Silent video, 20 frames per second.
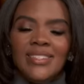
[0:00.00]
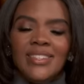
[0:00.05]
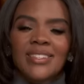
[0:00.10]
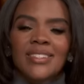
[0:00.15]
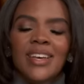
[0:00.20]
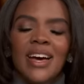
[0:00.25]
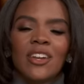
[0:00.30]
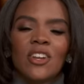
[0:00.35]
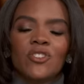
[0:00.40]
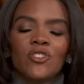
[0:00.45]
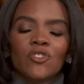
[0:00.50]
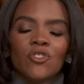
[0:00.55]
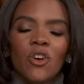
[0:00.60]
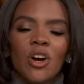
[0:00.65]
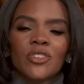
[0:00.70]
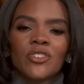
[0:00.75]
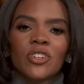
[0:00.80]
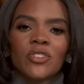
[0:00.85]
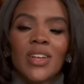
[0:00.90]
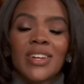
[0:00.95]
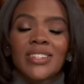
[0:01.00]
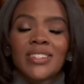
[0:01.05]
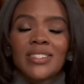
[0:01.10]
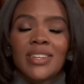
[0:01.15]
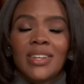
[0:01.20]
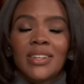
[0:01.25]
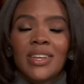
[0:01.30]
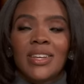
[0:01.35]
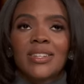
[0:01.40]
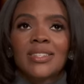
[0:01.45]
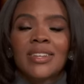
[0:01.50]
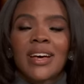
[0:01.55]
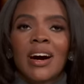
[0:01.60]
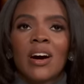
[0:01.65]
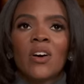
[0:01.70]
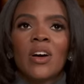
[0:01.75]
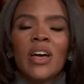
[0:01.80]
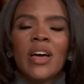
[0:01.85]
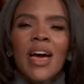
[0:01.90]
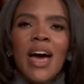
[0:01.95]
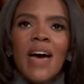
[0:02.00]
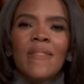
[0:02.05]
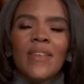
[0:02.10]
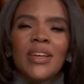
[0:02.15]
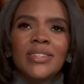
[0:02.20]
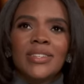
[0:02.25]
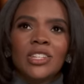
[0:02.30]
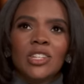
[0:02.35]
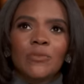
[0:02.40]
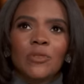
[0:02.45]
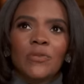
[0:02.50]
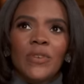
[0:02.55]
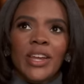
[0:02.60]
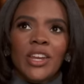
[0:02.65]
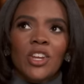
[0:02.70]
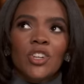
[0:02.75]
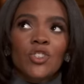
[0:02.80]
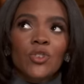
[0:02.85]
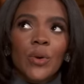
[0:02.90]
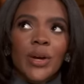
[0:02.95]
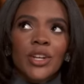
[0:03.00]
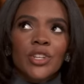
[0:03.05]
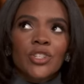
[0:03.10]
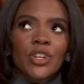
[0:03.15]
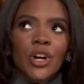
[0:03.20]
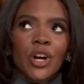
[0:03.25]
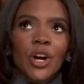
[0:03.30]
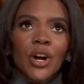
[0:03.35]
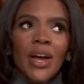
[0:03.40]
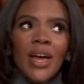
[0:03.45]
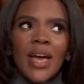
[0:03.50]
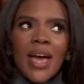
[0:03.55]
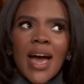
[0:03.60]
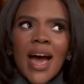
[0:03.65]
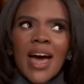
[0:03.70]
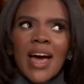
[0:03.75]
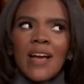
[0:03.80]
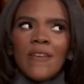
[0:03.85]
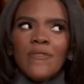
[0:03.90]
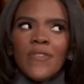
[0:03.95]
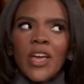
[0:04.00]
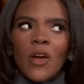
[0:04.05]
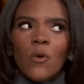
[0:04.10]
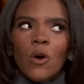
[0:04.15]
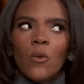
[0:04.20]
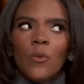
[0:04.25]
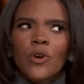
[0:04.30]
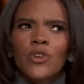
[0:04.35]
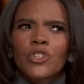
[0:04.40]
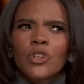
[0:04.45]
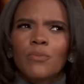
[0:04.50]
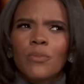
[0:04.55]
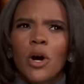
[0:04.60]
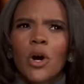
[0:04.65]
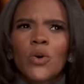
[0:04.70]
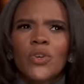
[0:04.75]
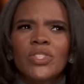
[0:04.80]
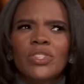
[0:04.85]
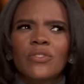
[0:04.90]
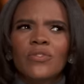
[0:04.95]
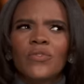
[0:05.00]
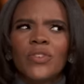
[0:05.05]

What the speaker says: decided to cross her legs into Indian style, and then Dylan Mulvaney joins her. And I think what we're supposed to